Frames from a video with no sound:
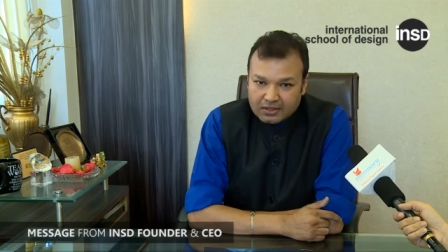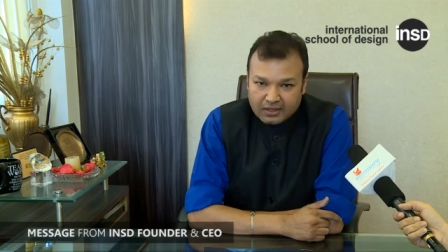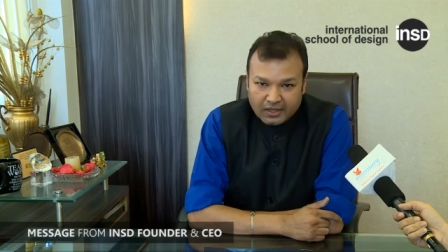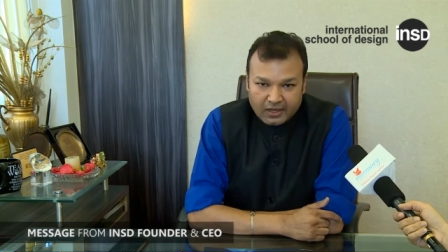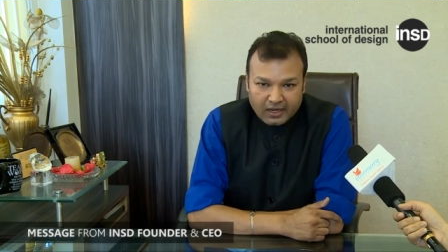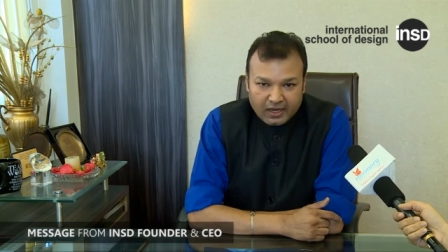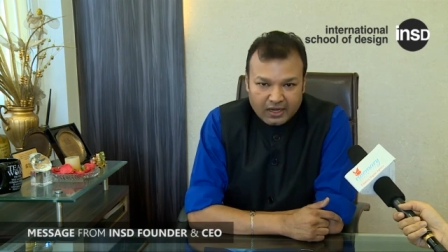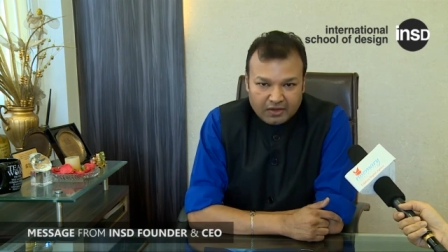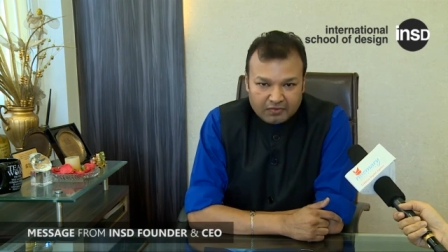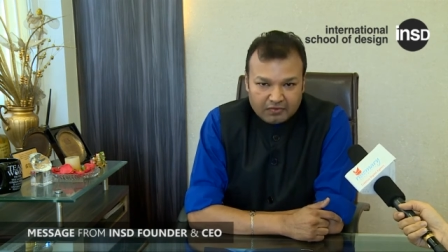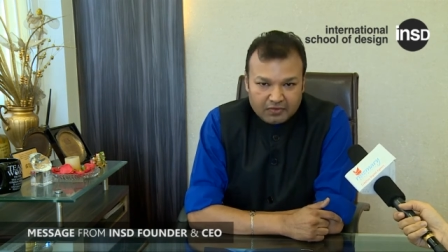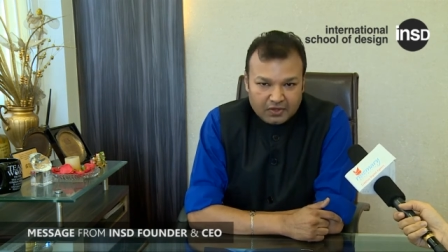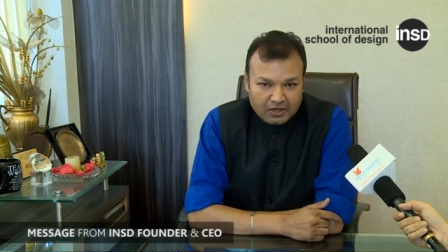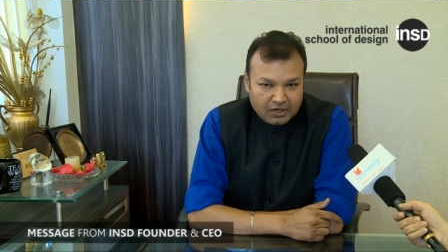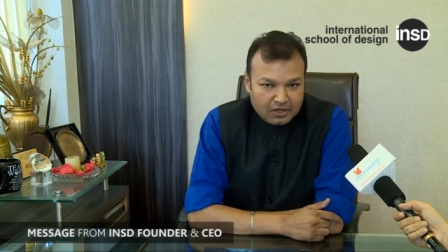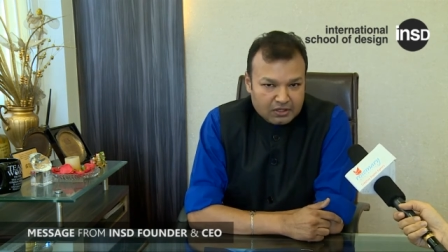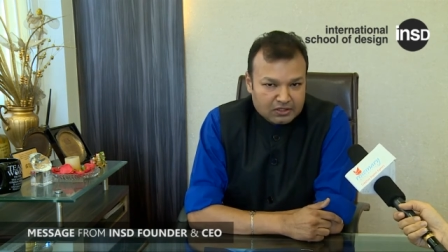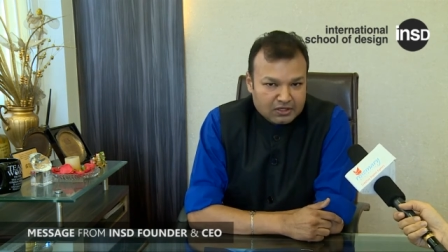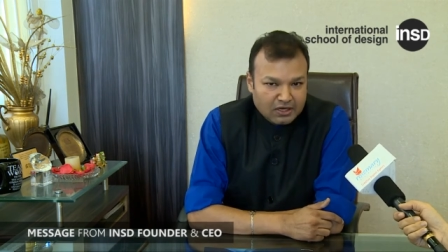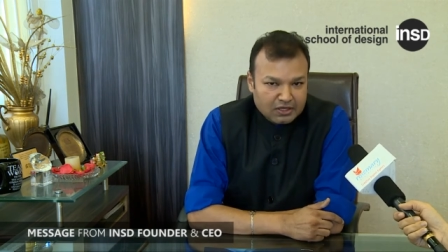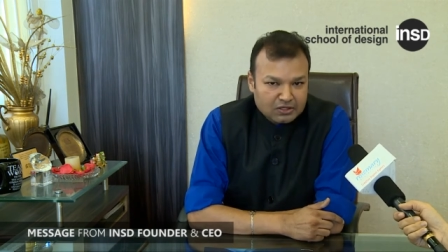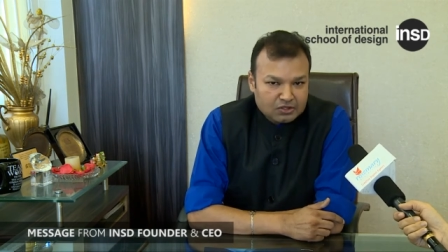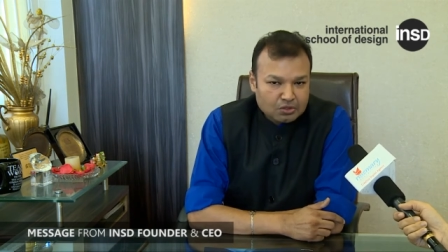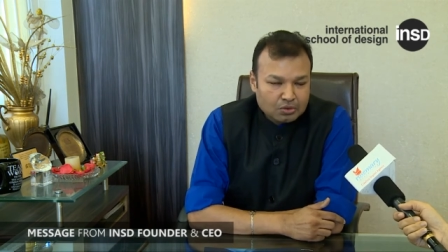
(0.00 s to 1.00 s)
they have their
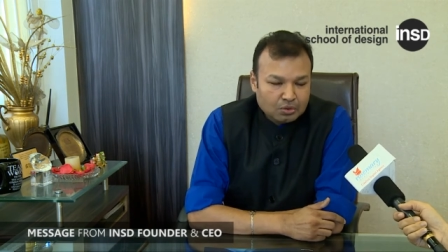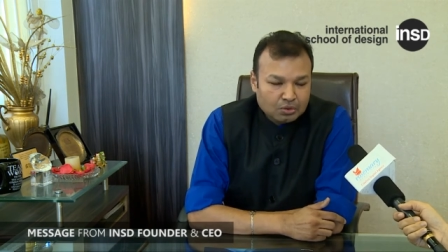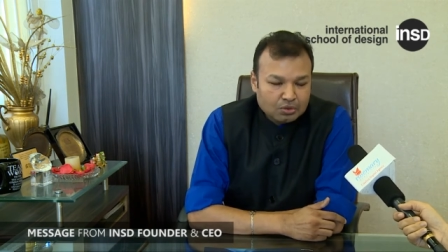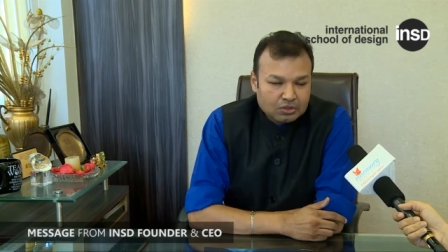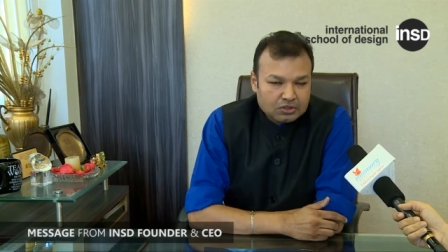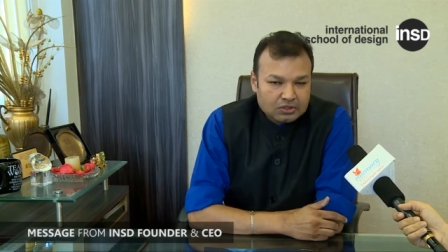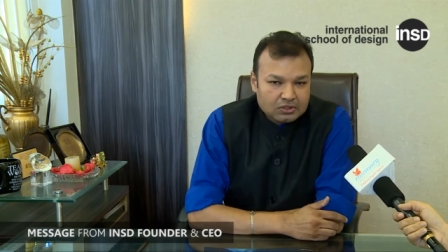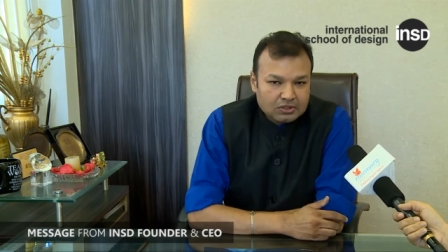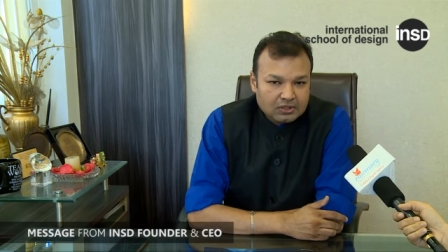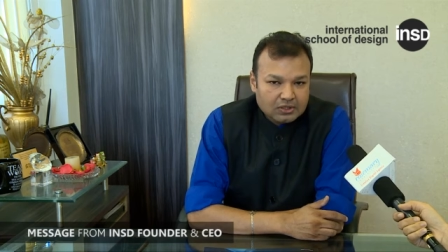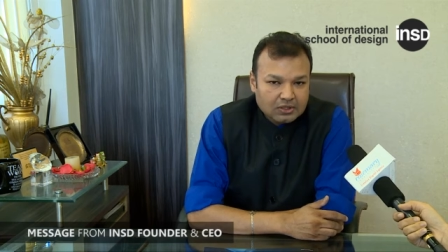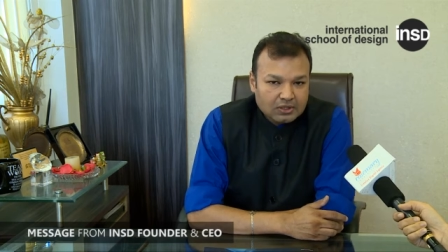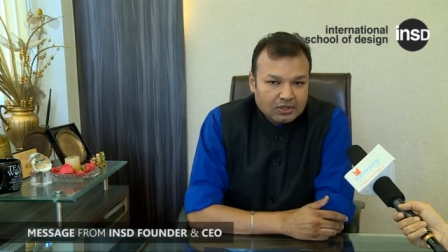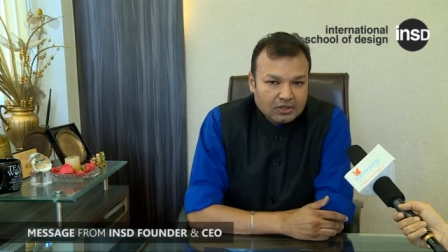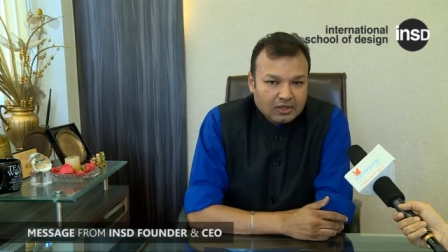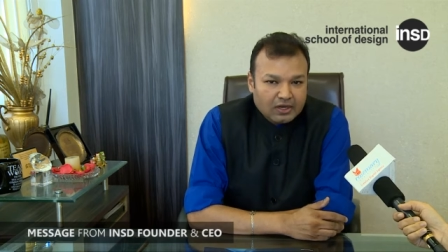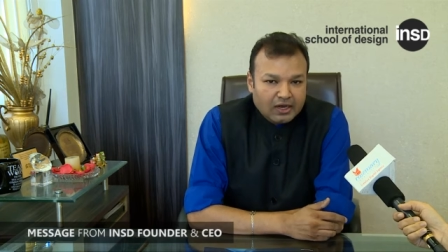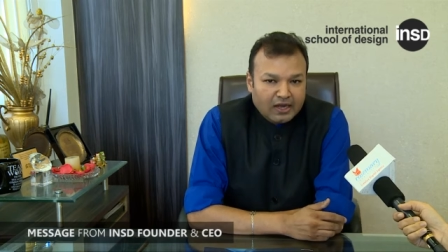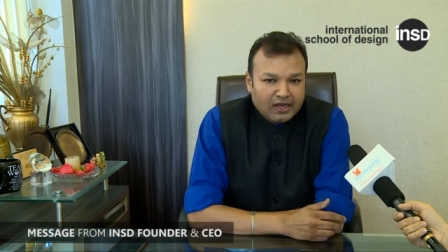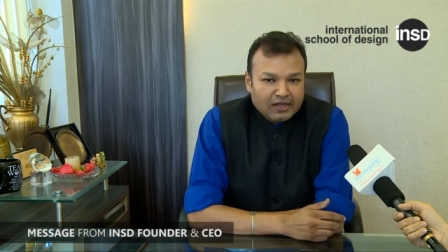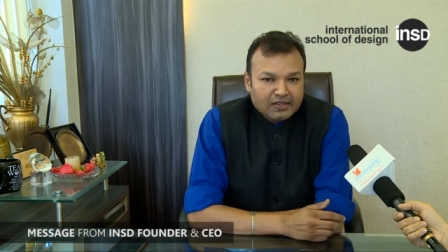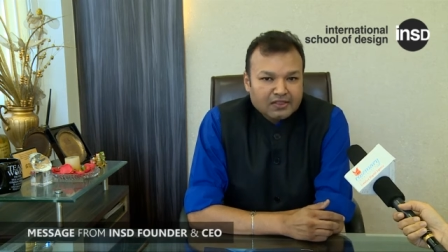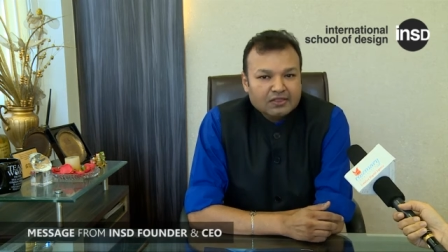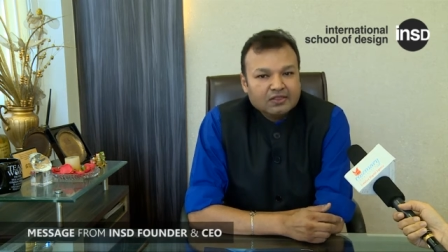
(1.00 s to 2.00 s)
design schools
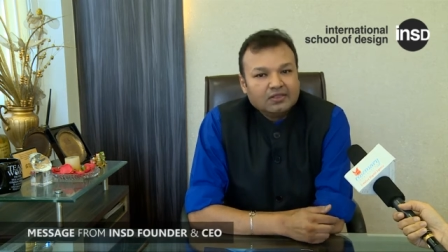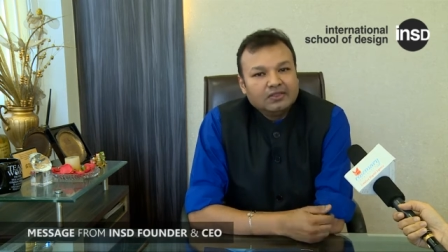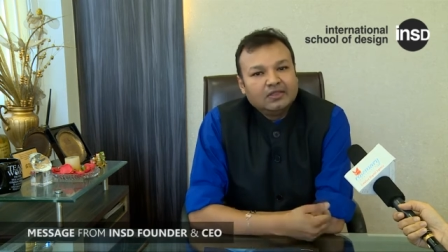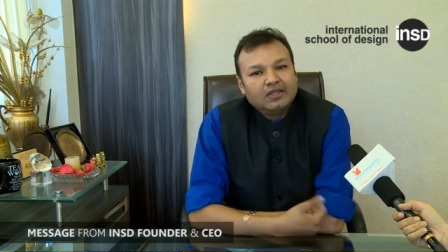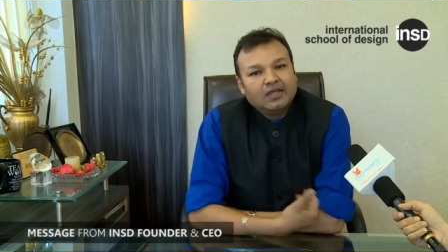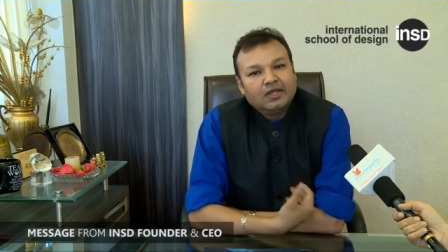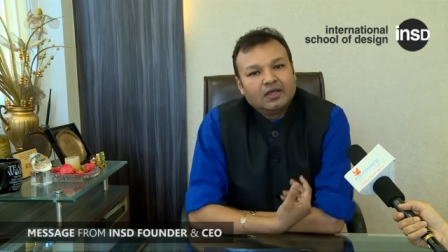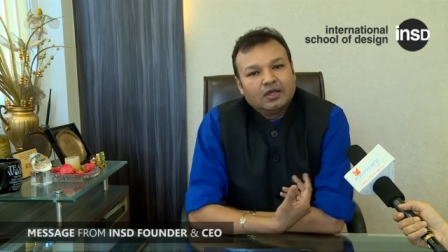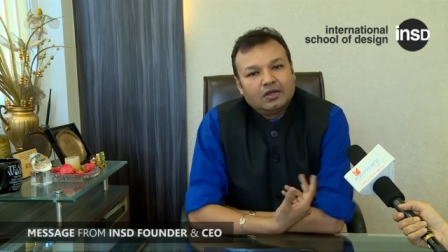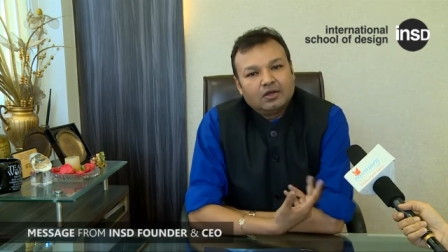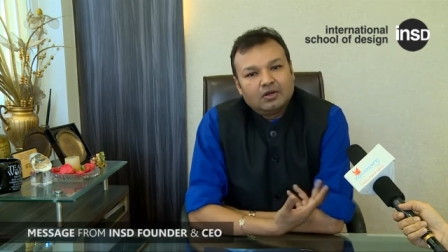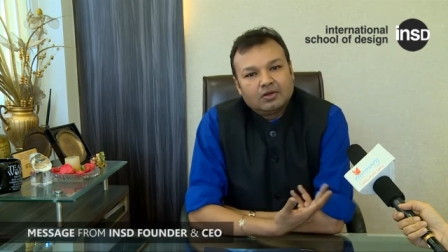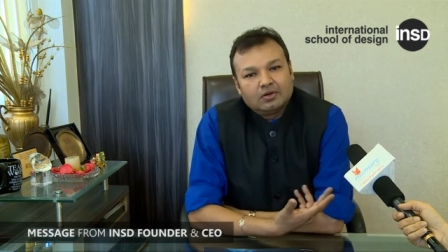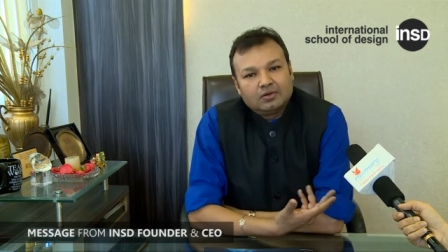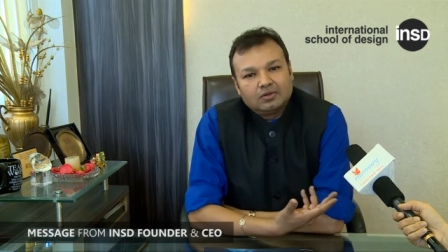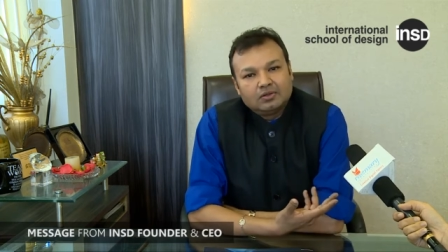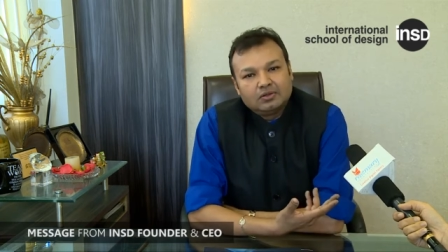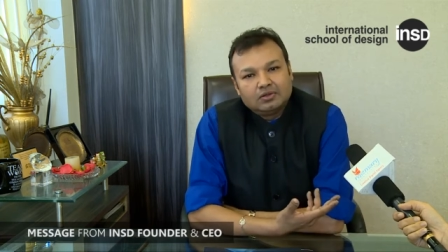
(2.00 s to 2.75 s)
and they